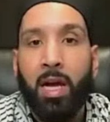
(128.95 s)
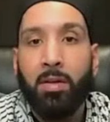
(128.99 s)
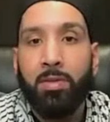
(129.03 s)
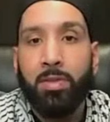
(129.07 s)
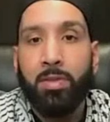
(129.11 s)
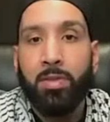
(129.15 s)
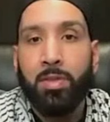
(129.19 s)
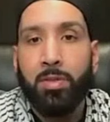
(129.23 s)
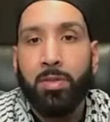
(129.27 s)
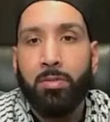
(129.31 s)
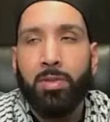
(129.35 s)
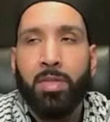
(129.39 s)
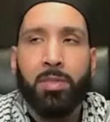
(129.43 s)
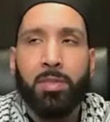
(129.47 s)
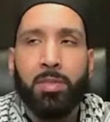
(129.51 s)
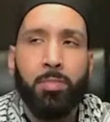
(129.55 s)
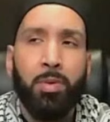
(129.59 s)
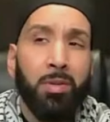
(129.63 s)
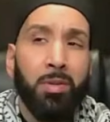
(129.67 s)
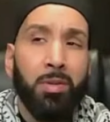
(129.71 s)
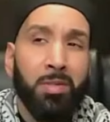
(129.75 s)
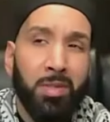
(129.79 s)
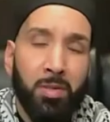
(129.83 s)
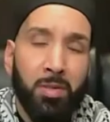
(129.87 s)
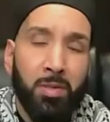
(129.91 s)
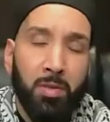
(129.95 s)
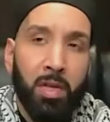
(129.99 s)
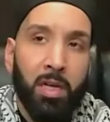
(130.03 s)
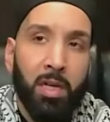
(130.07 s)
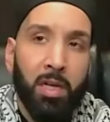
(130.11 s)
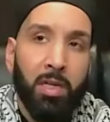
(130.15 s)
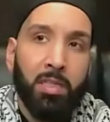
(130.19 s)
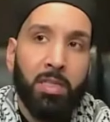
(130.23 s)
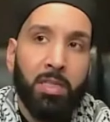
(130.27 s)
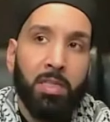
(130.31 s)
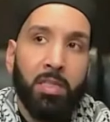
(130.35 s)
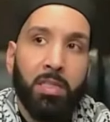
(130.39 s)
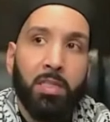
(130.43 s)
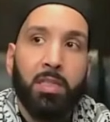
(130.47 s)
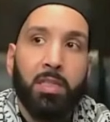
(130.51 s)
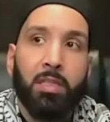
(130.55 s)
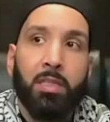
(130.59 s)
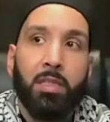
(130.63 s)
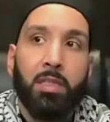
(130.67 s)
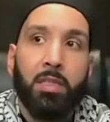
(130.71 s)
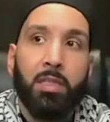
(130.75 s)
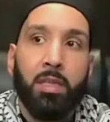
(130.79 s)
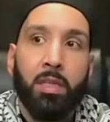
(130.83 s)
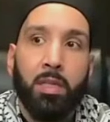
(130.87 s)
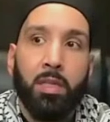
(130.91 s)
So when it's personal loss,
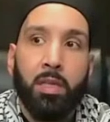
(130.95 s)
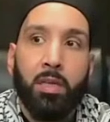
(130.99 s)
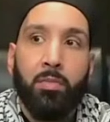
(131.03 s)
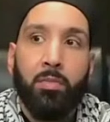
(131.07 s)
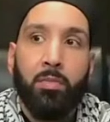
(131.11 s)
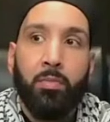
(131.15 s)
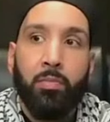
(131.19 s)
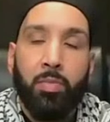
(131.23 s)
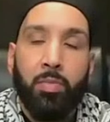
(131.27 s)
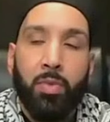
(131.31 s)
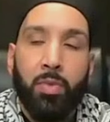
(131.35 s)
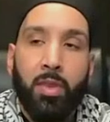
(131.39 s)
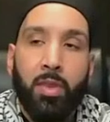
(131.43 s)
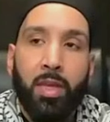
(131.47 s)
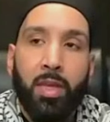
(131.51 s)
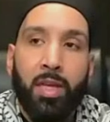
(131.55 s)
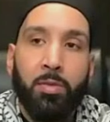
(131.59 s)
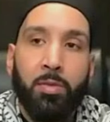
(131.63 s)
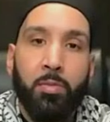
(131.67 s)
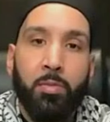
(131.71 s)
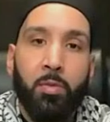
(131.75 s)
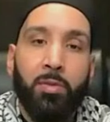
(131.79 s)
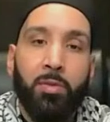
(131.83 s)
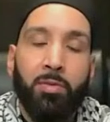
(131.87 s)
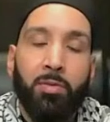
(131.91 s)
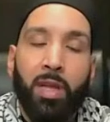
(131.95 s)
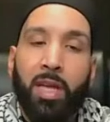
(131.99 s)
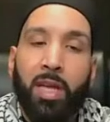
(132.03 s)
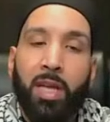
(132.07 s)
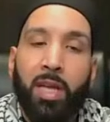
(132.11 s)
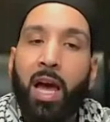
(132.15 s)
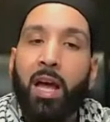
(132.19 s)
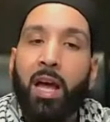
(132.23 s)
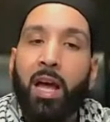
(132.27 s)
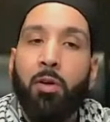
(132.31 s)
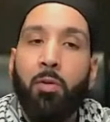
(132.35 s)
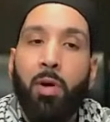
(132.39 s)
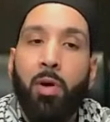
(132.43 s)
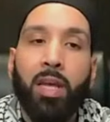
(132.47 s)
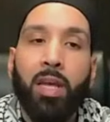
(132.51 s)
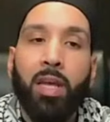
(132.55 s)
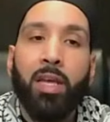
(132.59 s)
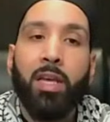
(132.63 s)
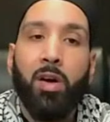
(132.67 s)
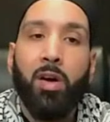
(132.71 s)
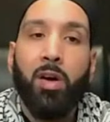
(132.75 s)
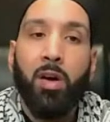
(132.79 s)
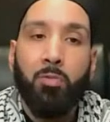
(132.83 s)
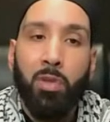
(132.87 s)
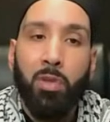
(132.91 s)
it's more of like, how do I get
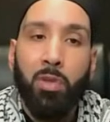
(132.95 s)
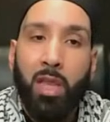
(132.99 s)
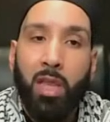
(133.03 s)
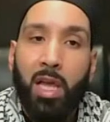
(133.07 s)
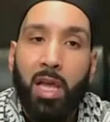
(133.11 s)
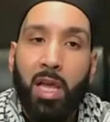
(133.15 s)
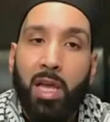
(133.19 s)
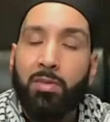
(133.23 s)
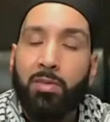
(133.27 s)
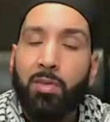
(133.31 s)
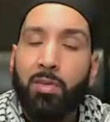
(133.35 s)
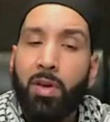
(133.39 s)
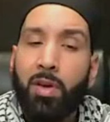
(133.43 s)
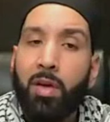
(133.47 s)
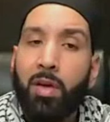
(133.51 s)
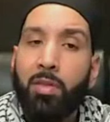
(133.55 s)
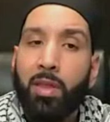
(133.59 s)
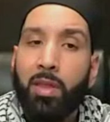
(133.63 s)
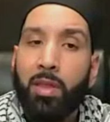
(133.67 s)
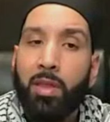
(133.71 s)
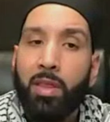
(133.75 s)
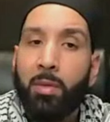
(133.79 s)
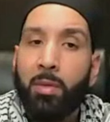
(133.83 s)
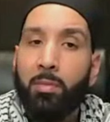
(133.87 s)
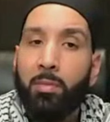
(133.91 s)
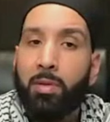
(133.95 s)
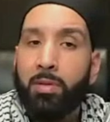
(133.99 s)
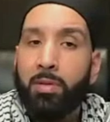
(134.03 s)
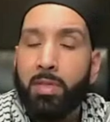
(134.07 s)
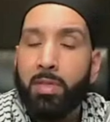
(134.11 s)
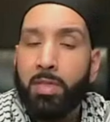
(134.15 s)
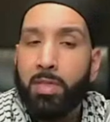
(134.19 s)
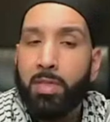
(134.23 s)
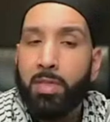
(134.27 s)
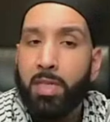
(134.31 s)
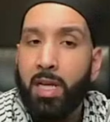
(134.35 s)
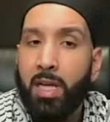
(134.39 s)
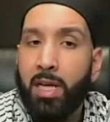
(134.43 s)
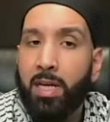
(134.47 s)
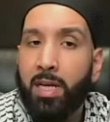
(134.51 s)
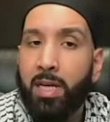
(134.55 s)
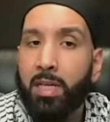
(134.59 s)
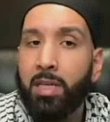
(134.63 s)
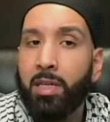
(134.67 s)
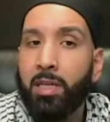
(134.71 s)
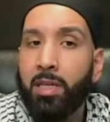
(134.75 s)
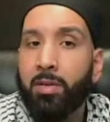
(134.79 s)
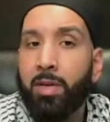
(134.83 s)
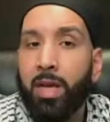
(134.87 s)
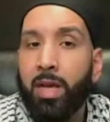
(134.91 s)
on with life now that that person's not here,
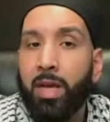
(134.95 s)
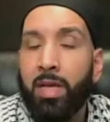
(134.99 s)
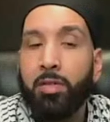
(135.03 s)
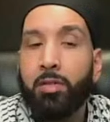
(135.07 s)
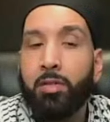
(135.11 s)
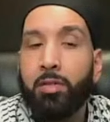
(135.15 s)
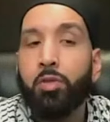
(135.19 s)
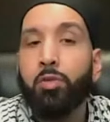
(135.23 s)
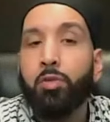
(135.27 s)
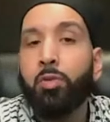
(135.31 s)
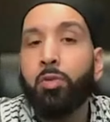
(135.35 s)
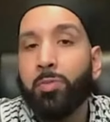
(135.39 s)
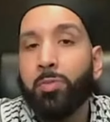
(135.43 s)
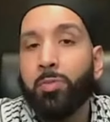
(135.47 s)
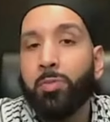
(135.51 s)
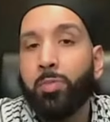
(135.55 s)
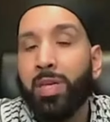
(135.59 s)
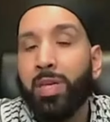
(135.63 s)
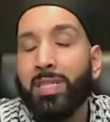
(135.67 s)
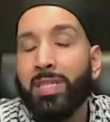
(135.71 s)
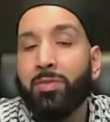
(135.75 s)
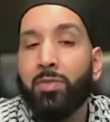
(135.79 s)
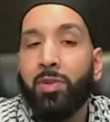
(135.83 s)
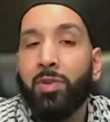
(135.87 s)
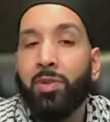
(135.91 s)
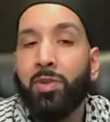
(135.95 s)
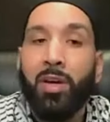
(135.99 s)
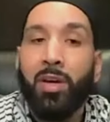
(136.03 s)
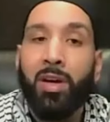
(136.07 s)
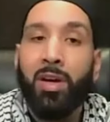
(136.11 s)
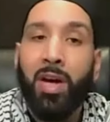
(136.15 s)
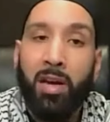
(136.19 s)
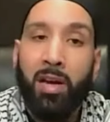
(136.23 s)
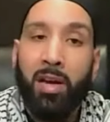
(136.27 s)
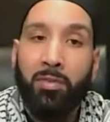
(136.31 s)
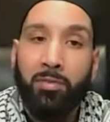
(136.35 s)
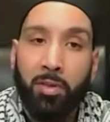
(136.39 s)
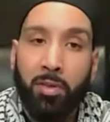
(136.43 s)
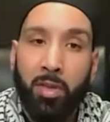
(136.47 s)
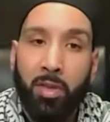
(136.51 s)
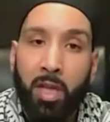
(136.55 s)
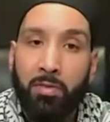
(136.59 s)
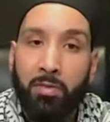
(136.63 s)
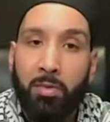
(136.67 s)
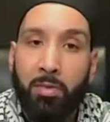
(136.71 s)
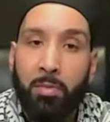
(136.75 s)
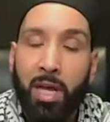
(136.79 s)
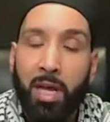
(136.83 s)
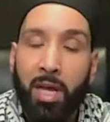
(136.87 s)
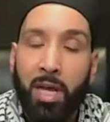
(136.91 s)
and do what's best for their afterlife
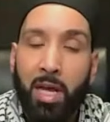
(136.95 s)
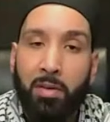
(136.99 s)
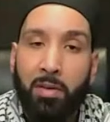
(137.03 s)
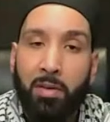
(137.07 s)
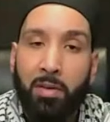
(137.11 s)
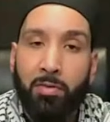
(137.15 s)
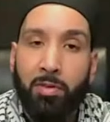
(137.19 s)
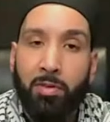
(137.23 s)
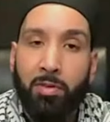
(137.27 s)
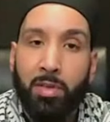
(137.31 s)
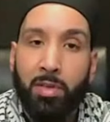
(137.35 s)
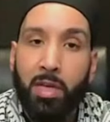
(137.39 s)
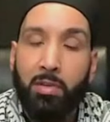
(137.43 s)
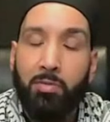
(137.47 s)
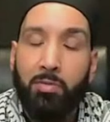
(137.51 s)
and my afterlife.